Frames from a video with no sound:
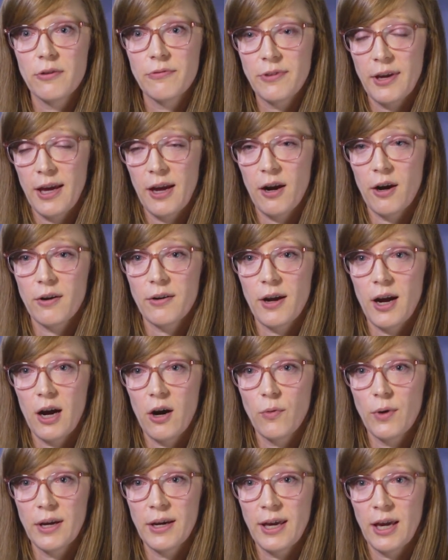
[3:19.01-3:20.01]
of care and
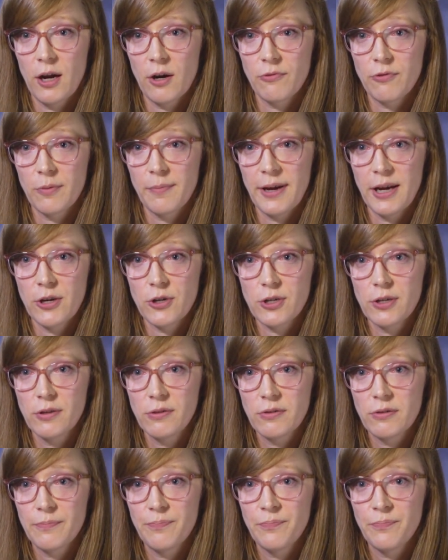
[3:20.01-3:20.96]
how we care for patients.